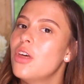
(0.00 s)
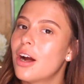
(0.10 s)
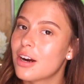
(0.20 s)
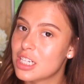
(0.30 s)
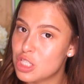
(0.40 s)

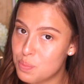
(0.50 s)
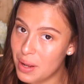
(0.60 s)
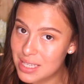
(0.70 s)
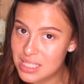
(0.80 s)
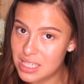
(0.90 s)
They're
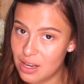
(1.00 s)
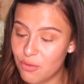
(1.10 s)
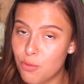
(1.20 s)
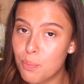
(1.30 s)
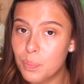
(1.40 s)

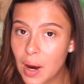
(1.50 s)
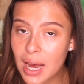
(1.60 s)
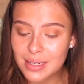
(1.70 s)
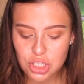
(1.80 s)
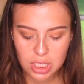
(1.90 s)
expensive,
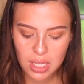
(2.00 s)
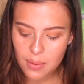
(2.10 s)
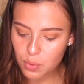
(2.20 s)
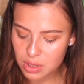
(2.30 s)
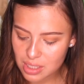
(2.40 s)
but she
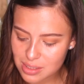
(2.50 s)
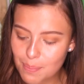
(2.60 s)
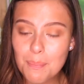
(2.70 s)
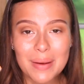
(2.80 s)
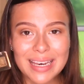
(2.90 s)
came with this
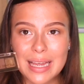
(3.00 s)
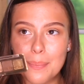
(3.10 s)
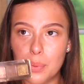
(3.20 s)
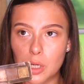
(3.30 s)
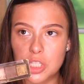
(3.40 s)

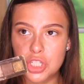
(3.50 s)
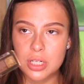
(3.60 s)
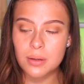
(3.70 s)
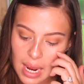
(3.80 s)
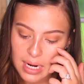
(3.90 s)
mini version